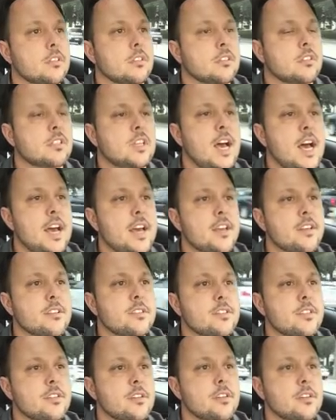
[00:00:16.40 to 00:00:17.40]

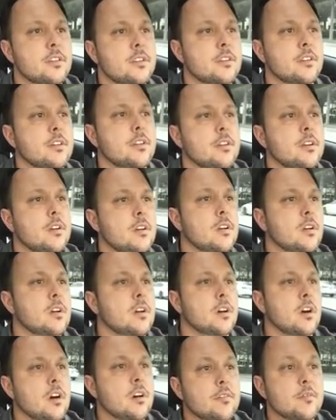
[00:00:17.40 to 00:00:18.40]
size
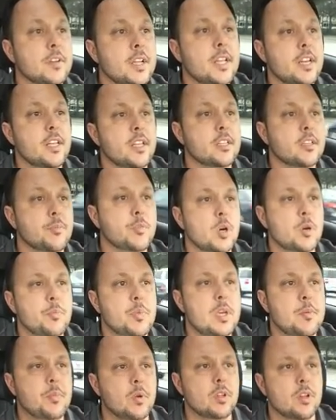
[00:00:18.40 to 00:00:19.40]
of needing to put
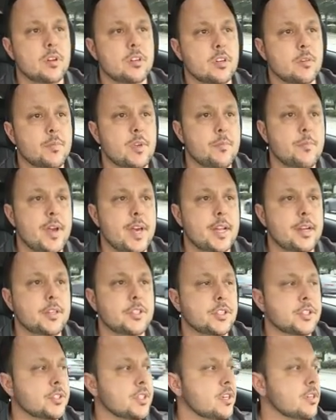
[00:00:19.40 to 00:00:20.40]
people under me,
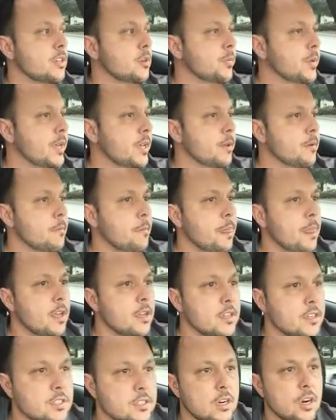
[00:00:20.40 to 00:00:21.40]
managers under me,
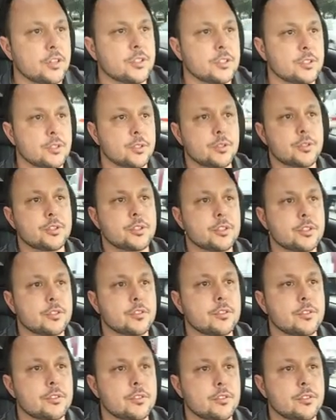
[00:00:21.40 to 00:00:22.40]
you start to lose
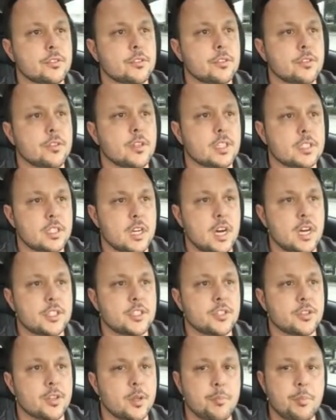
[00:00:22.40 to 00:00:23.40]
the
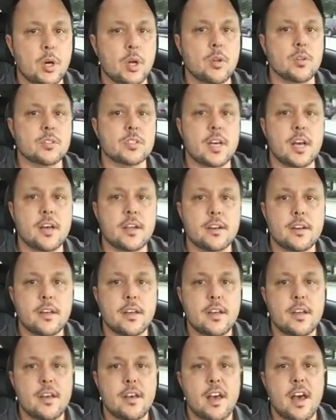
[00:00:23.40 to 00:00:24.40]
touch or the pulse on
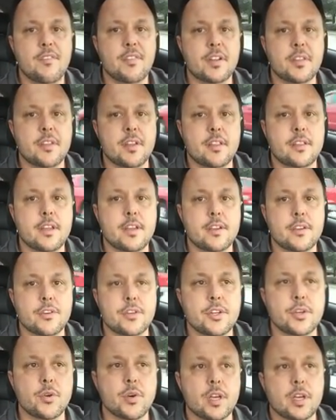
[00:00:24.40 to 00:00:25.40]
everything that you're
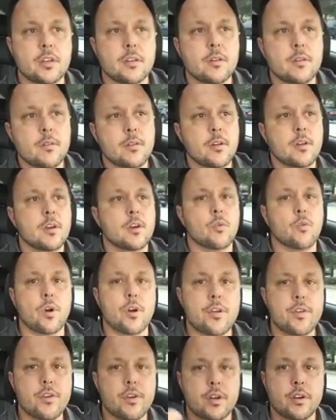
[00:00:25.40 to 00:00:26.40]
doing,
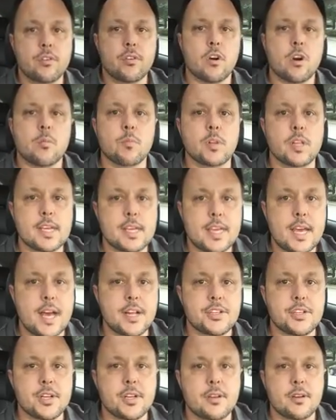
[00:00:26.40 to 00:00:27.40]
where you can normally
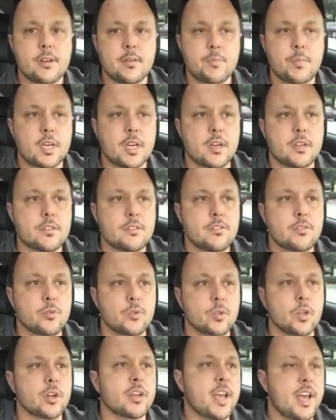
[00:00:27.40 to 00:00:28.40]
catch it because you
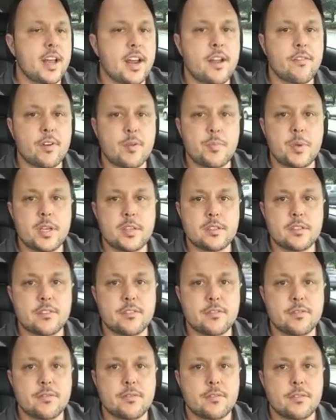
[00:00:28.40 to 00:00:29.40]
look at every piece
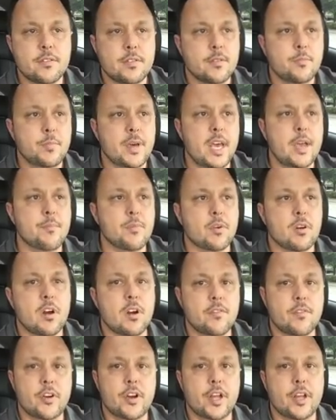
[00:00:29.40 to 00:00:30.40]
of paper,
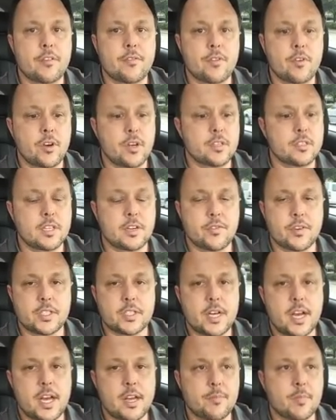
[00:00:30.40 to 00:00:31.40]
every invoice, every
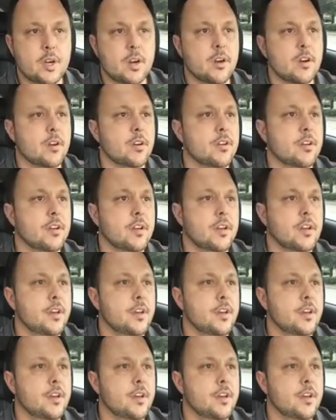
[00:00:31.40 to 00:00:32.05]
time card,